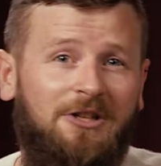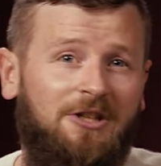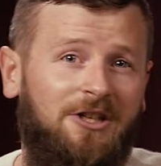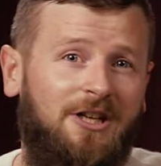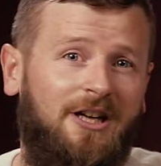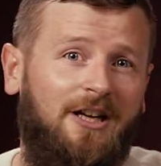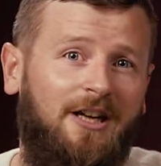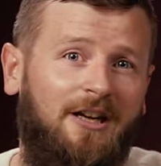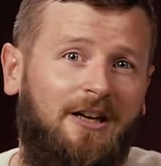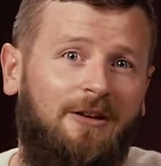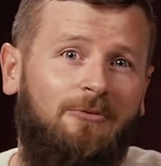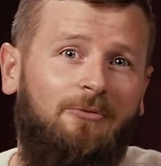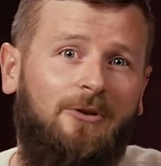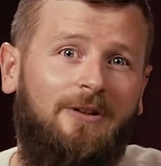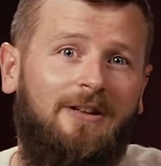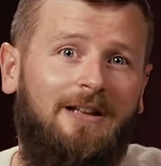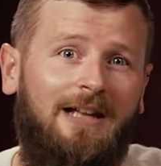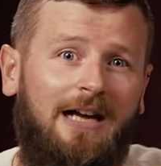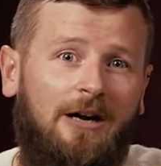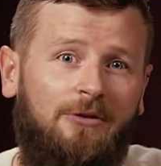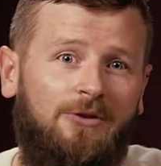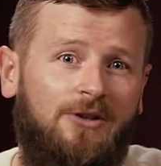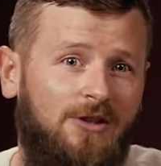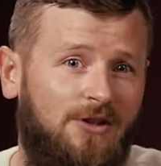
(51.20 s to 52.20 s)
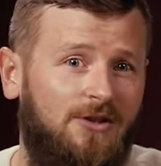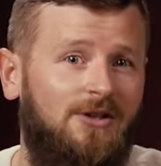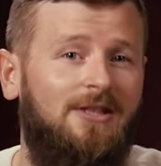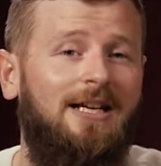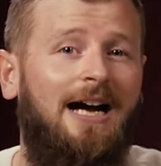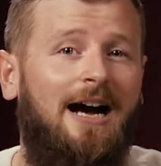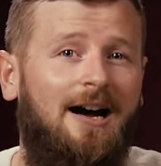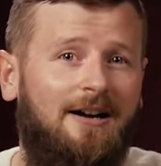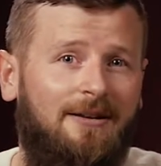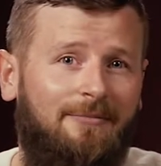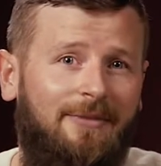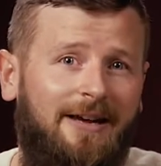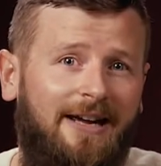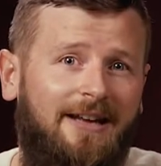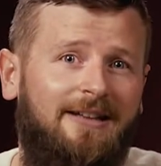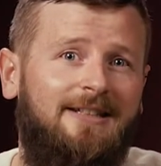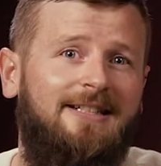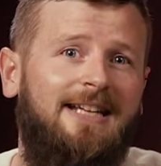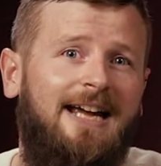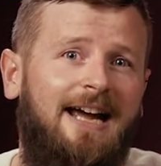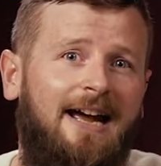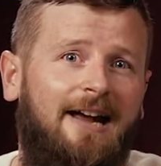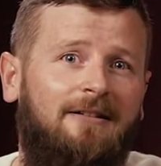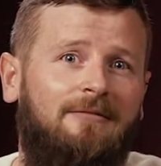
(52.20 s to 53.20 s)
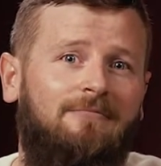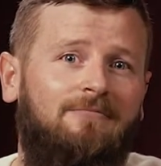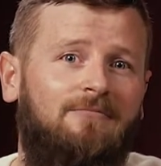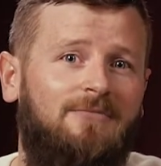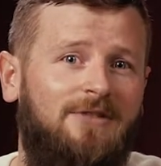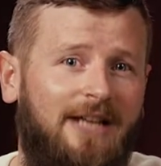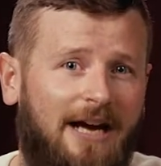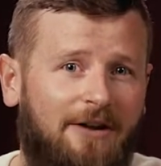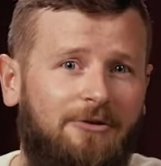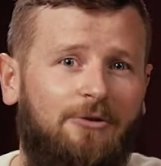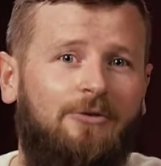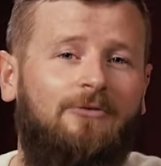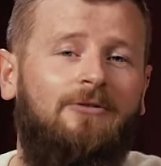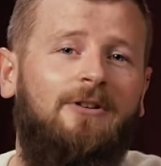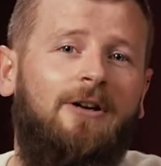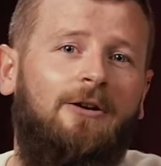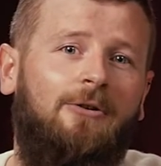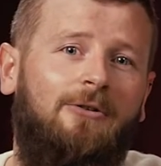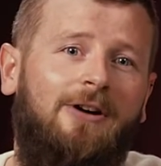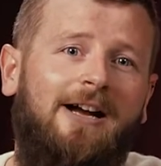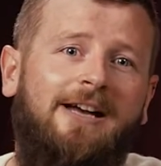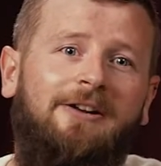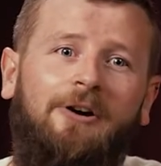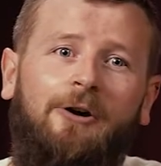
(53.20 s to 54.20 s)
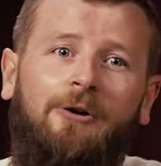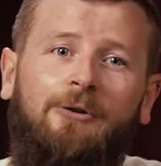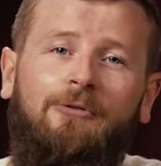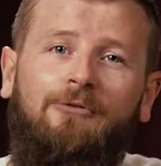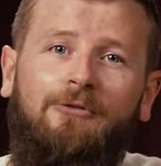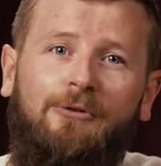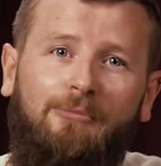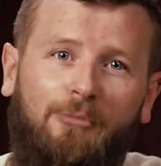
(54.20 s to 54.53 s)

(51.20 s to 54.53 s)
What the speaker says: check in with Klaus's data man Daniel Figueiredo, for